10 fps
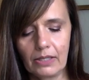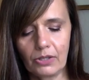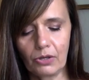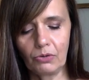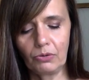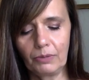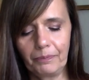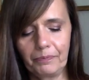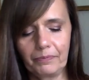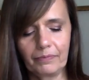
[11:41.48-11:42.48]
So
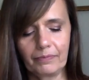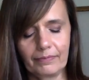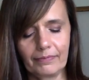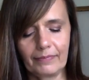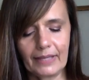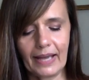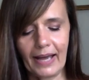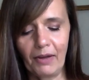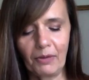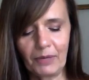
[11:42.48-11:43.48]

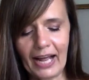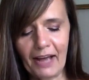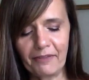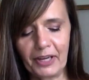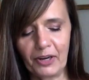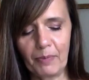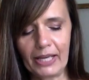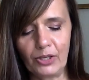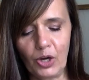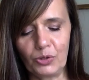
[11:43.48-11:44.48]
yeah, and what I have here on my
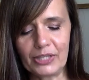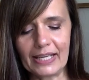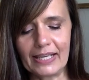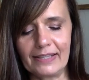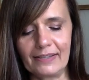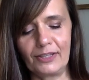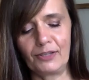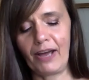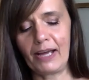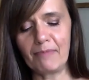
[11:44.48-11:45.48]
notes is the
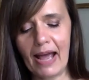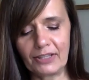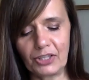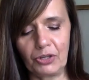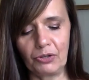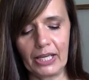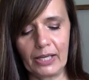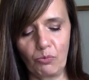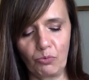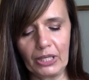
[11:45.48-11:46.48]
divine
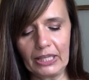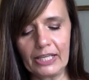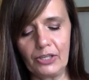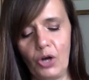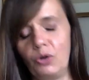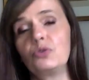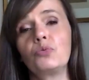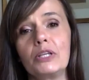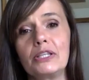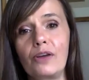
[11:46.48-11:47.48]
masculine really knows
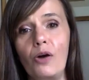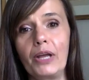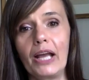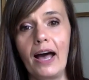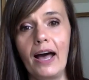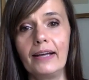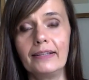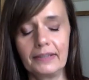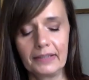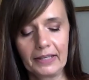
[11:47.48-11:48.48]
what's going on.